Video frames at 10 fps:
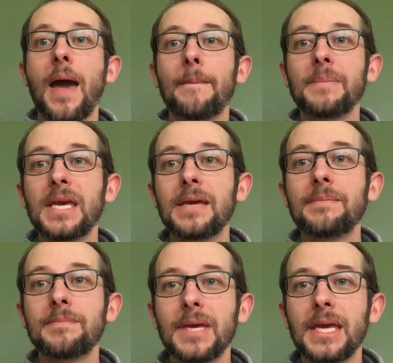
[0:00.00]
mi
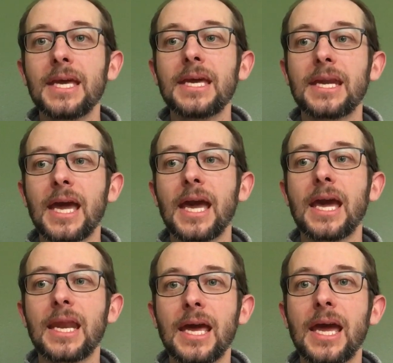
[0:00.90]
mi re
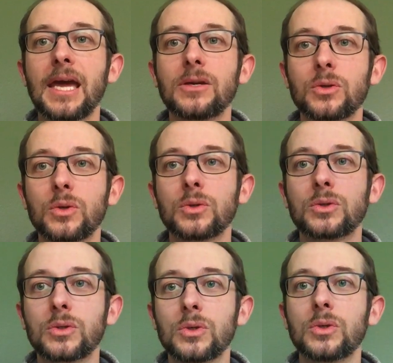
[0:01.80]
re do
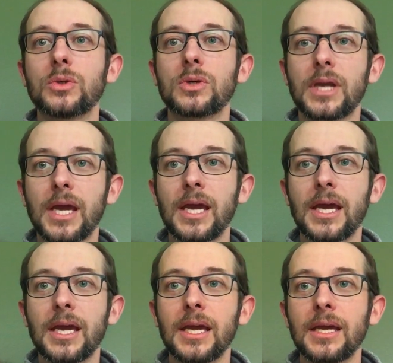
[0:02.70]
do
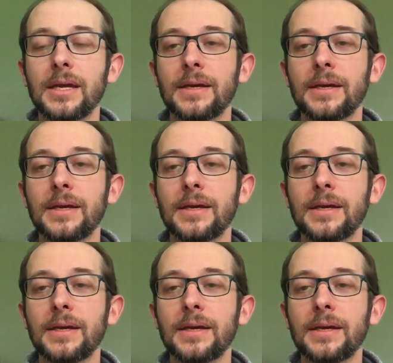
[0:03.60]
re.